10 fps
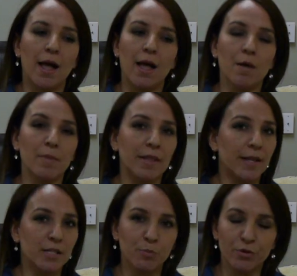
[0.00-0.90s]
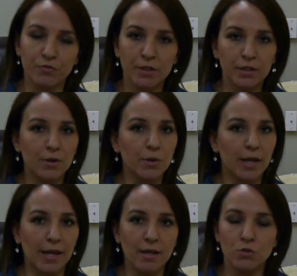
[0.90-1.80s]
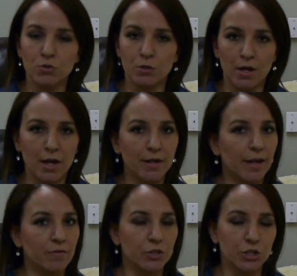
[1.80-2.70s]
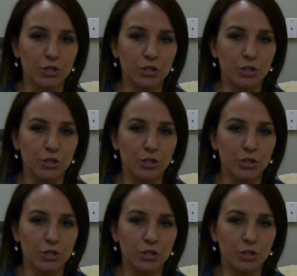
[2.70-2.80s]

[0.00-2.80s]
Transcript: And that's perfectly okay. You do not have to